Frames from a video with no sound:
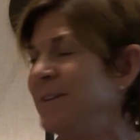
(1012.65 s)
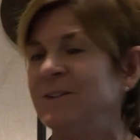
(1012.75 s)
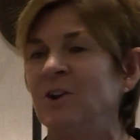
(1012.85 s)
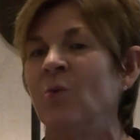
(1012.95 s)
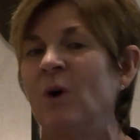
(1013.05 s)

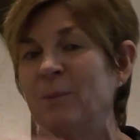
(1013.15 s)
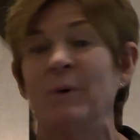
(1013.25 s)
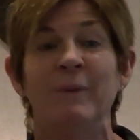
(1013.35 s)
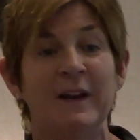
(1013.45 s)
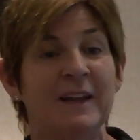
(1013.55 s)
don't want to put
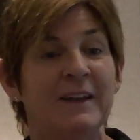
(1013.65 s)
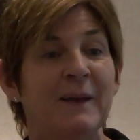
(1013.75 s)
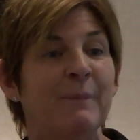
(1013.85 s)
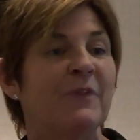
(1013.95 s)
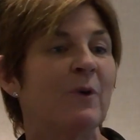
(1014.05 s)
money in
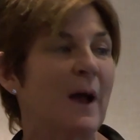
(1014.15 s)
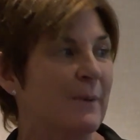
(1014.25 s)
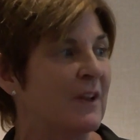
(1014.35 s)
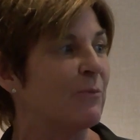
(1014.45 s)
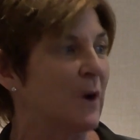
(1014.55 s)
yet, but they're happy
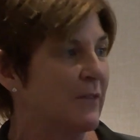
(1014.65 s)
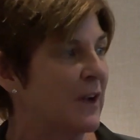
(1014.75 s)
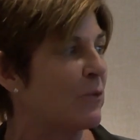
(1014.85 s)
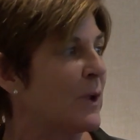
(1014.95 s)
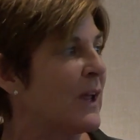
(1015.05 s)
to get pref
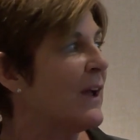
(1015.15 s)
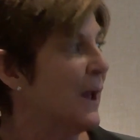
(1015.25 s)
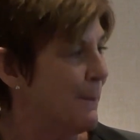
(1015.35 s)
equity,